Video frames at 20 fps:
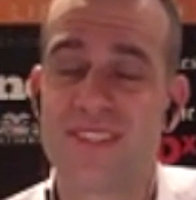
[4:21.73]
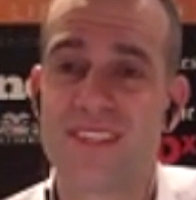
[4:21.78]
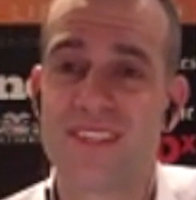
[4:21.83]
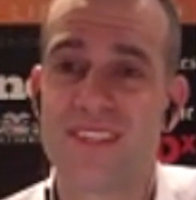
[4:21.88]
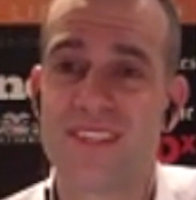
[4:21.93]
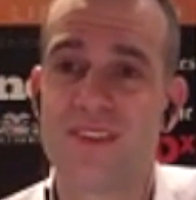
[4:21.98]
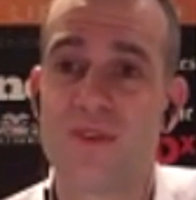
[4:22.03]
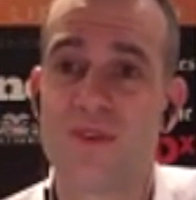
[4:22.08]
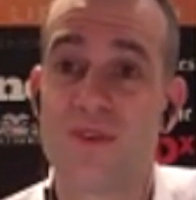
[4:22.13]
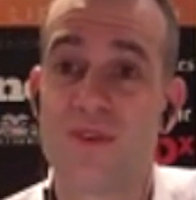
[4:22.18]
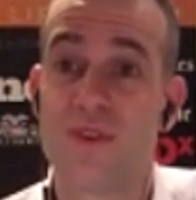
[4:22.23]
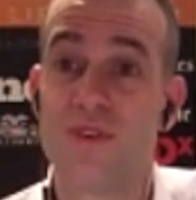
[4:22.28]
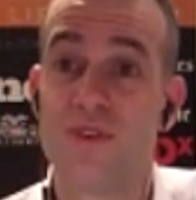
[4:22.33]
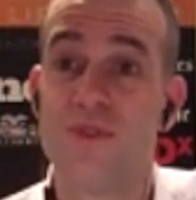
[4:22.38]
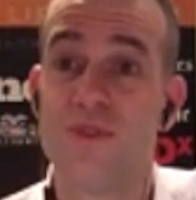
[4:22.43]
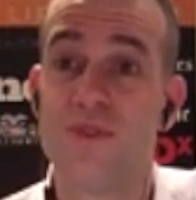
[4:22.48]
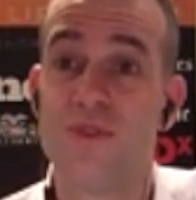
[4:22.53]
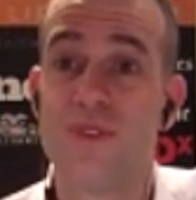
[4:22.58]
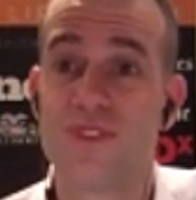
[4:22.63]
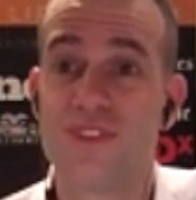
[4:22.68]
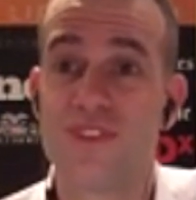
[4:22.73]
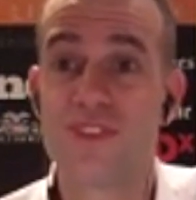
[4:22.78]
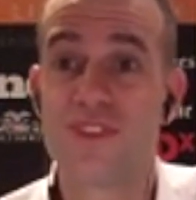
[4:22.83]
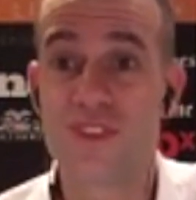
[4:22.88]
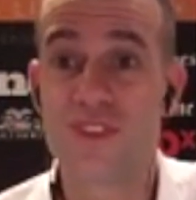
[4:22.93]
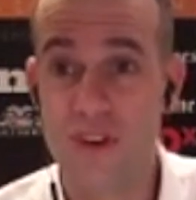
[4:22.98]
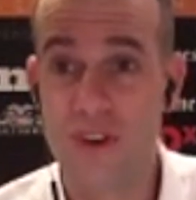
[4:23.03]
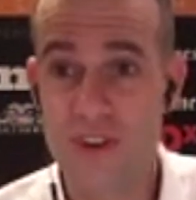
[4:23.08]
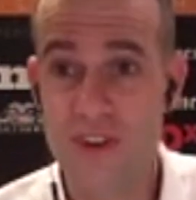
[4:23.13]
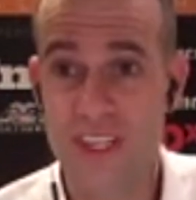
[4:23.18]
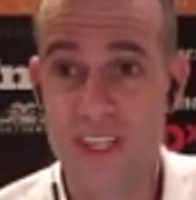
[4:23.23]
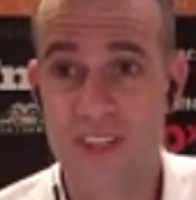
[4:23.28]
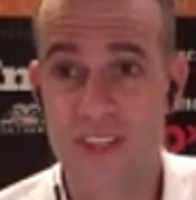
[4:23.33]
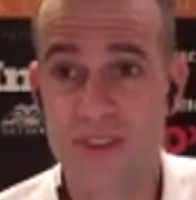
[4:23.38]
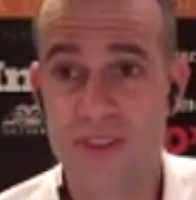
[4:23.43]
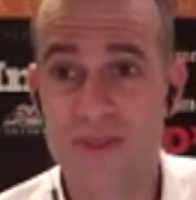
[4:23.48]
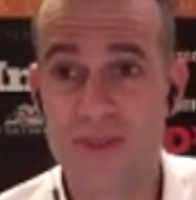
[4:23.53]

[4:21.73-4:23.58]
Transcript: or who is just hurting you,